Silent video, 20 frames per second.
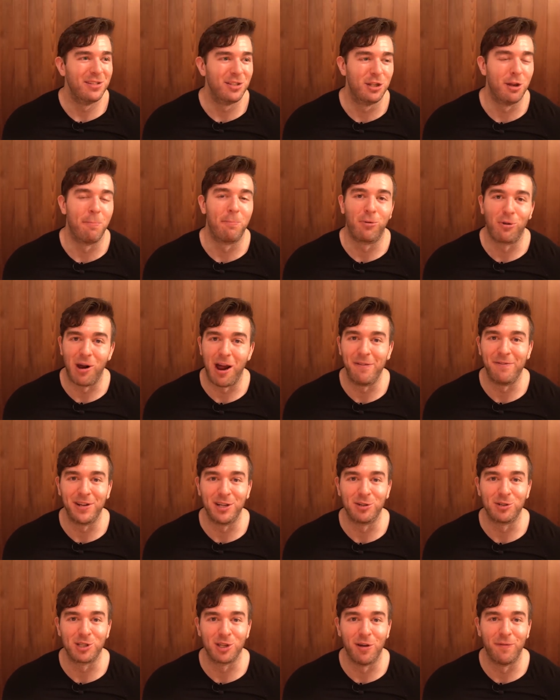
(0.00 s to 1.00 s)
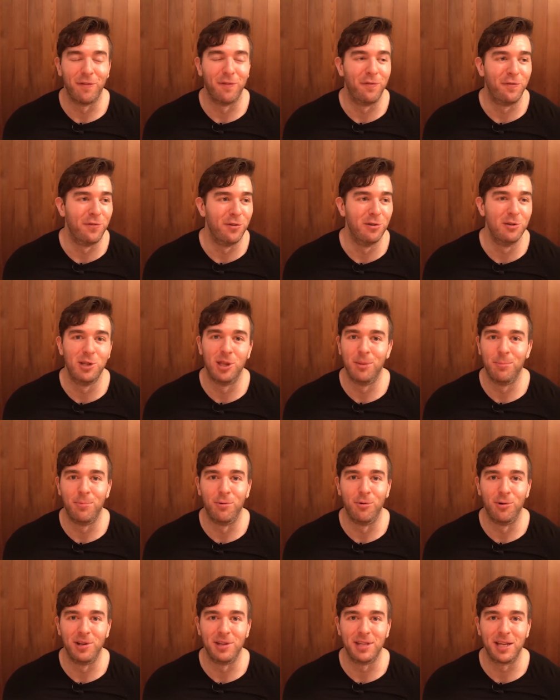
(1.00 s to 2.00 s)
depriving yourself of food to the
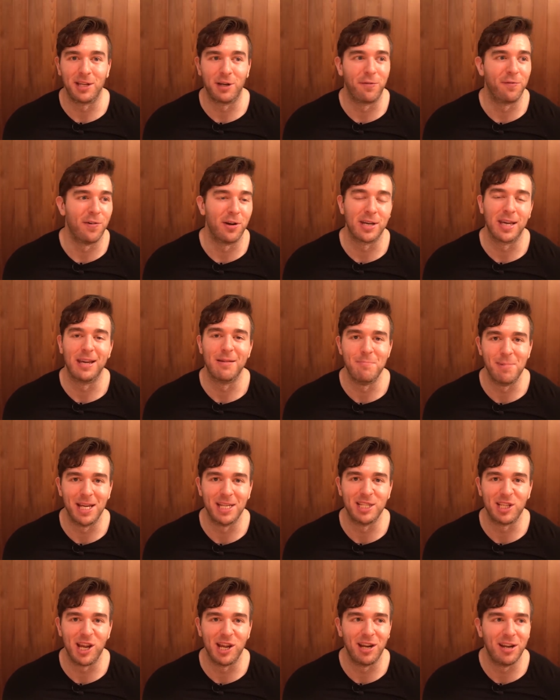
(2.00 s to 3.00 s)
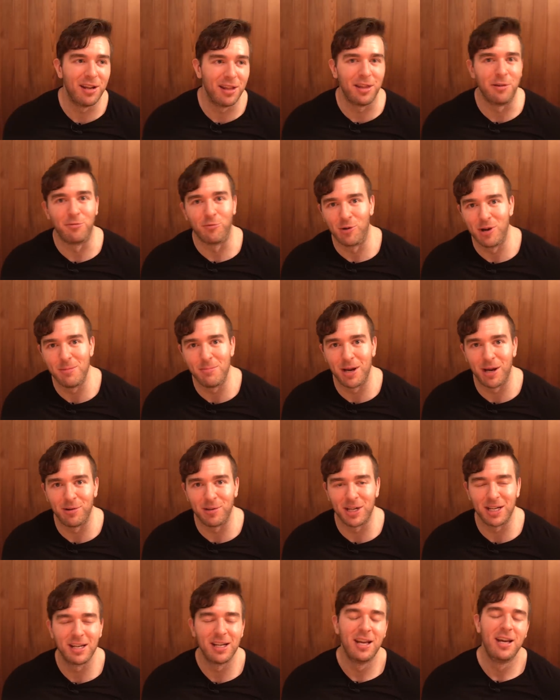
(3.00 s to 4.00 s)
point that you're fucking emaciated and then
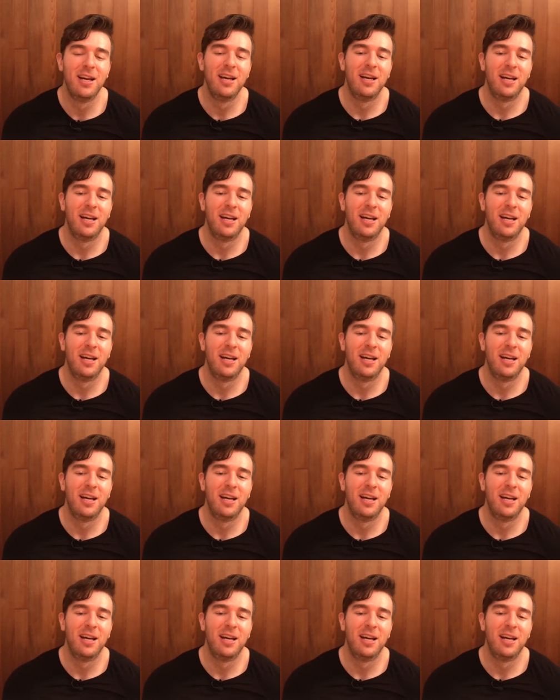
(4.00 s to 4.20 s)
rebounding,